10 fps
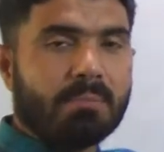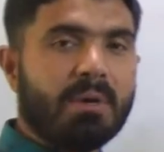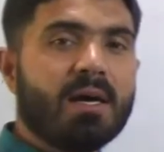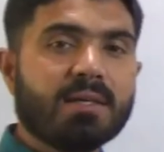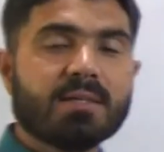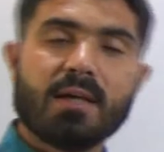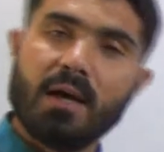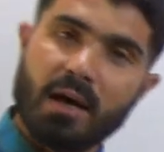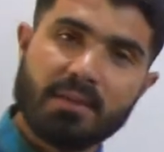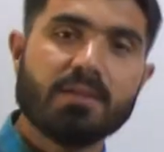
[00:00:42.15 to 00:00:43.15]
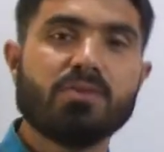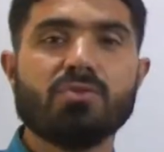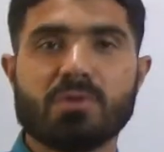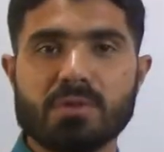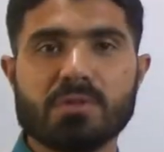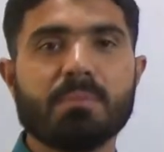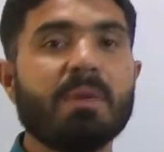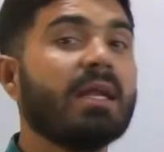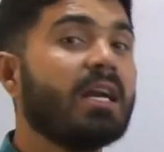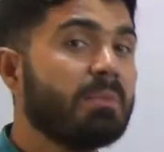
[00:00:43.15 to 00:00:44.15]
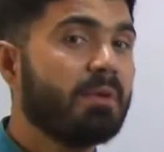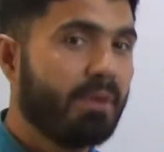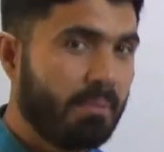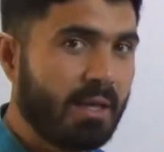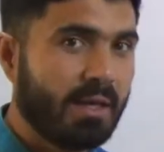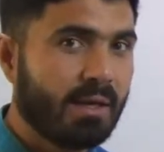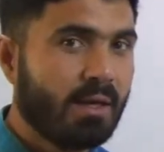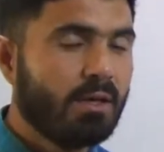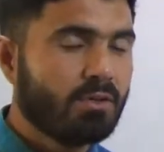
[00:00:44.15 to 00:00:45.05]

but other students may not be familiar.